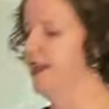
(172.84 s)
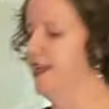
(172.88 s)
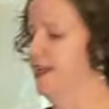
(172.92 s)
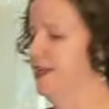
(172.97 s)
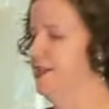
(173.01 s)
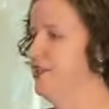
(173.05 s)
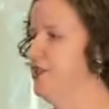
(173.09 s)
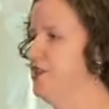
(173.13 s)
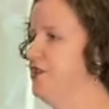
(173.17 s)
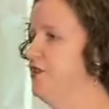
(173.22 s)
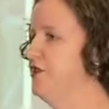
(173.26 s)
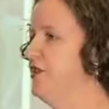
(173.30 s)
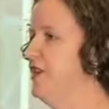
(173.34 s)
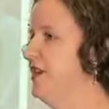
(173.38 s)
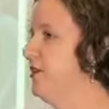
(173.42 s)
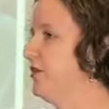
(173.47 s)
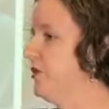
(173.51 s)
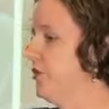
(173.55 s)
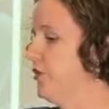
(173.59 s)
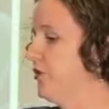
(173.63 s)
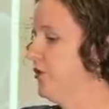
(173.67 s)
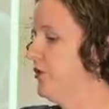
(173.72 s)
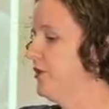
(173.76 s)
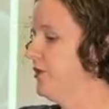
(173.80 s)
They should
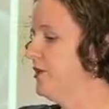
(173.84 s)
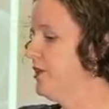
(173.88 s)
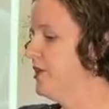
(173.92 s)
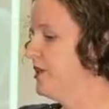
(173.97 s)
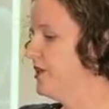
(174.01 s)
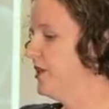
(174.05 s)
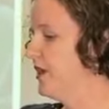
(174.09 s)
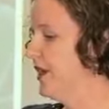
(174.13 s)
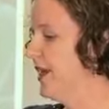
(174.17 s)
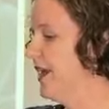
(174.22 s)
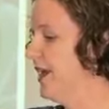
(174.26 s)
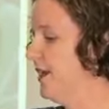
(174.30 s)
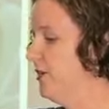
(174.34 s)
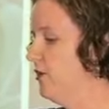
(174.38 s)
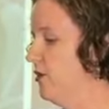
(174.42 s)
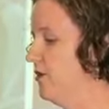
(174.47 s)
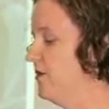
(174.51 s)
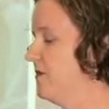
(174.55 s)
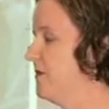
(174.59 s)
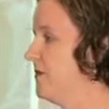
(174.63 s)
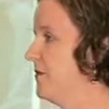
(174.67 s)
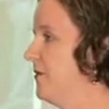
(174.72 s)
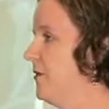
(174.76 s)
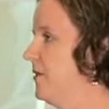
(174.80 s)
include an
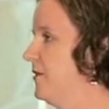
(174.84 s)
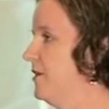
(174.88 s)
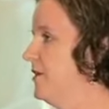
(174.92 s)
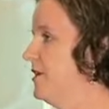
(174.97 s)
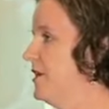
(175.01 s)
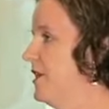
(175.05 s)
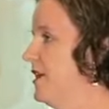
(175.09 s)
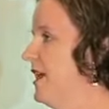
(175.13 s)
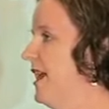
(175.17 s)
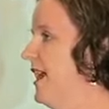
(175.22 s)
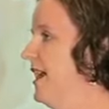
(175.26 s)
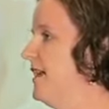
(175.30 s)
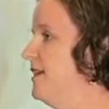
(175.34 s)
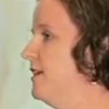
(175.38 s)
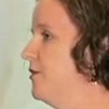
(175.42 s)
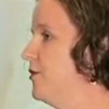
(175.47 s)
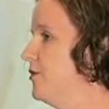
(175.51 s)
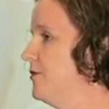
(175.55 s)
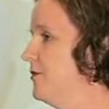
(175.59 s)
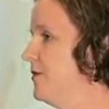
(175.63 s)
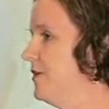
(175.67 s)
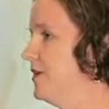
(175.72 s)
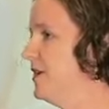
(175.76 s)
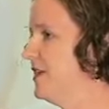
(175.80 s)
off-road and an
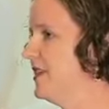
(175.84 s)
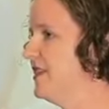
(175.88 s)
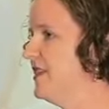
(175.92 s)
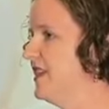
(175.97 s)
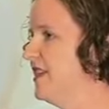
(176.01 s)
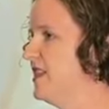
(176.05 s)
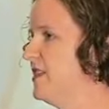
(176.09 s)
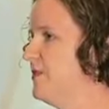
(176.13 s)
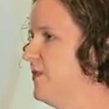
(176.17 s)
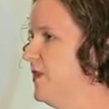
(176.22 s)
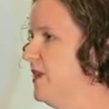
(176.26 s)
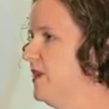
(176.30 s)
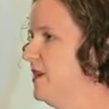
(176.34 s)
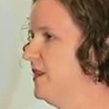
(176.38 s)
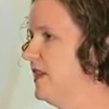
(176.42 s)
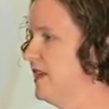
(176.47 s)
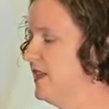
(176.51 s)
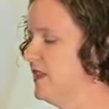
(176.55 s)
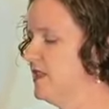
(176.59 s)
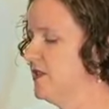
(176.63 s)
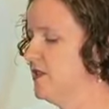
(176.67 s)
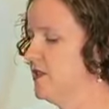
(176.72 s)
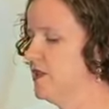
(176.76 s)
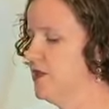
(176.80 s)
on-road assessment, and
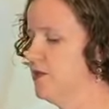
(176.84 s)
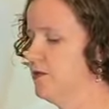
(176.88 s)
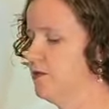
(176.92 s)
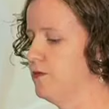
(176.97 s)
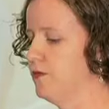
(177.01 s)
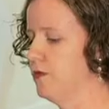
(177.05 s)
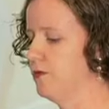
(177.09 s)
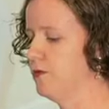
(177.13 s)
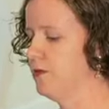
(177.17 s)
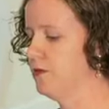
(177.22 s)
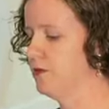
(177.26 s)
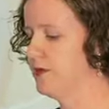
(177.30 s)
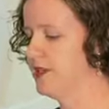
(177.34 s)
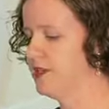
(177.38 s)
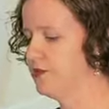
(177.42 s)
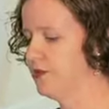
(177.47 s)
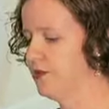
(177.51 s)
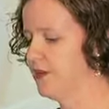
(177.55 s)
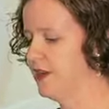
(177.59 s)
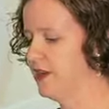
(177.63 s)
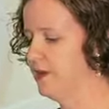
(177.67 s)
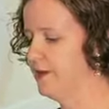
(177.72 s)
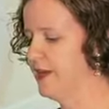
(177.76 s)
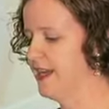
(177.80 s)
that's what we'll be
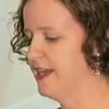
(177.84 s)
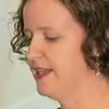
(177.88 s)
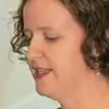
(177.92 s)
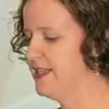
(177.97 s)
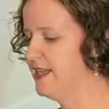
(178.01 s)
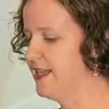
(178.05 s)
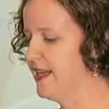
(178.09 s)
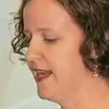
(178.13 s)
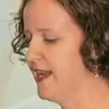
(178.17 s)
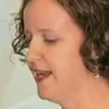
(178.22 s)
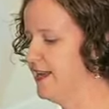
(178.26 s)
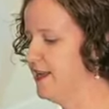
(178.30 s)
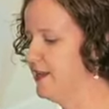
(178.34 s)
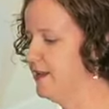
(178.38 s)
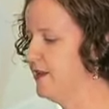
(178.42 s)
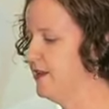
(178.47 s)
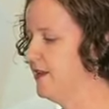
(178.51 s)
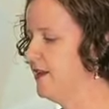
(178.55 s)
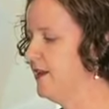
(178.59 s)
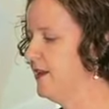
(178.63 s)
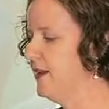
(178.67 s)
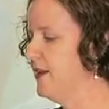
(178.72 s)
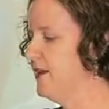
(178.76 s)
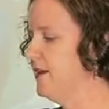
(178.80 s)
talking about today.
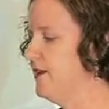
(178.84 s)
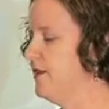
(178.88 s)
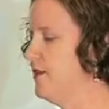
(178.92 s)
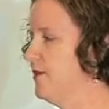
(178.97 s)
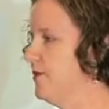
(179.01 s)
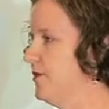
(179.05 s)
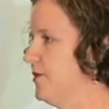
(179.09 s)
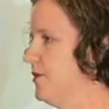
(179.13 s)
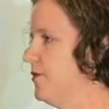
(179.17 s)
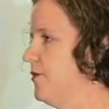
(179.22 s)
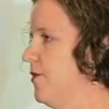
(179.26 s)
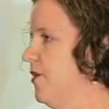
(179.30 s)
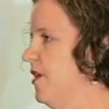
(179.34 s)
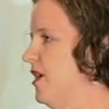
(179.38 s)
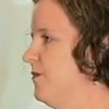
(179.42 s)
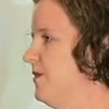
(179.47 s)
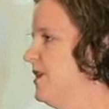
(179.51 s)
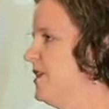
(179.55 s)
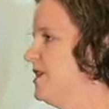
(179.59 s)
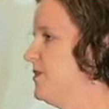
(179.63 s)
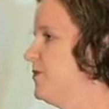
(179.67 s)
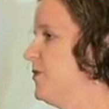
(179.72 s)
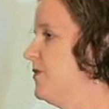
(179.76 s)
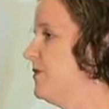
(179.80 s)
The
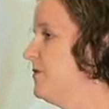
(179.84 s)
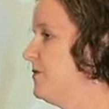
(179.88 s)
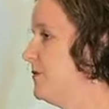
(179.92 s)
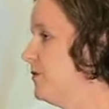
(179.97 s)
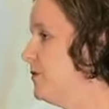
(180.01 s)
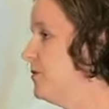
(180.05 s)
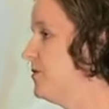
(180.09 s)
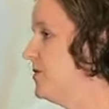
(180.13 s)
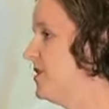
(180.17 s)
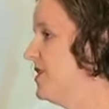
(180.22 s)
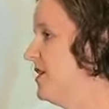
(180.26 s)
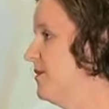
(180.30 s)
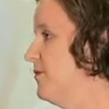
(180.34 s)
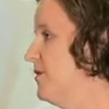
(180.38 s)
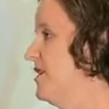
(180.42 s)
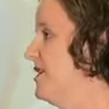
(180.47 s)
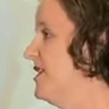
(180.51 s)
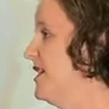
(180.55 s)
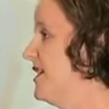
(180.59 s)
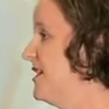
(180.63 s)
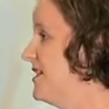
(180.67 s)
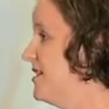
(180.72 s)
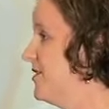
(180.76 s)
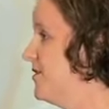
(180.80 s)
requirements before someone
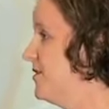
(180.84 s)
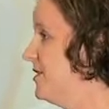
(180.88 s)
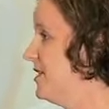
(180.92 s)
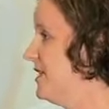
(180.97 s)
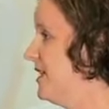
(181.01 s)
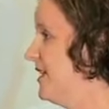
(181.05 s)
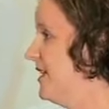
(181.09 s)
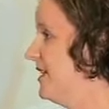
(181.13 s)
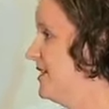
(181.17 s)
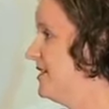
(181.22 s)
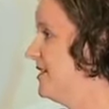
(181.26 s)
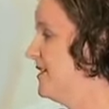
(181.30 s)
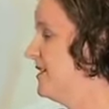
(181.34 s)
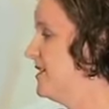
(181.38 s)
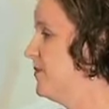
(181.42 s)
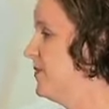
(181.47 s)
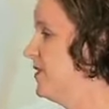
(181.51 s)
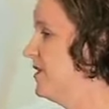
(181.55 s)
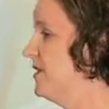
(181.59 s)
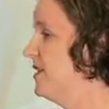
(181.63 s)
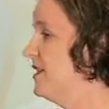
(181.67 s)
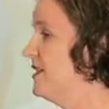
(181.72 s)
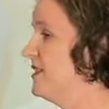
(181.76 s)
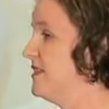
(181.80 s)
does an OT
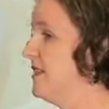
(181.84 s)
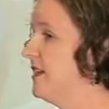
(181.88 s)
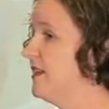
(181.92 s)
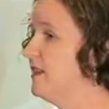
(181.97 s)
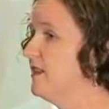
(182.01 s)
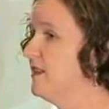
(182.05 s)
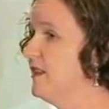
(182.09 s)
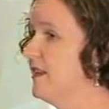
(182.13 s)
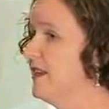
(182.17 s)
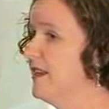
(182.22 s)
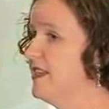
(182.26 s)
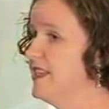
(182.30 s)
assessment is that